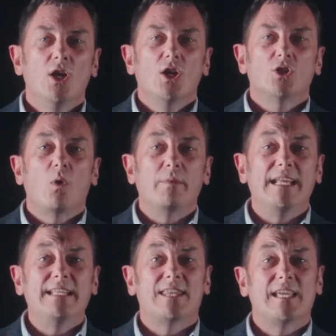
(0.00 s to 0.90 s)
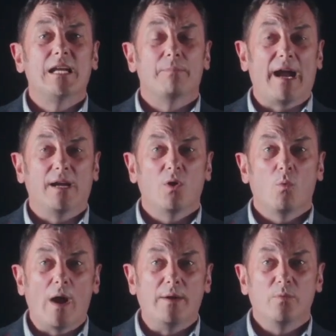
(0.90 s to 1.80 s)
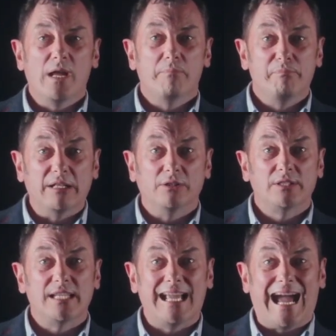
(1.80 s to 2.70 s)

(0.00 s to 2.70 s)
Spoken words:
So what we need to think about when we're building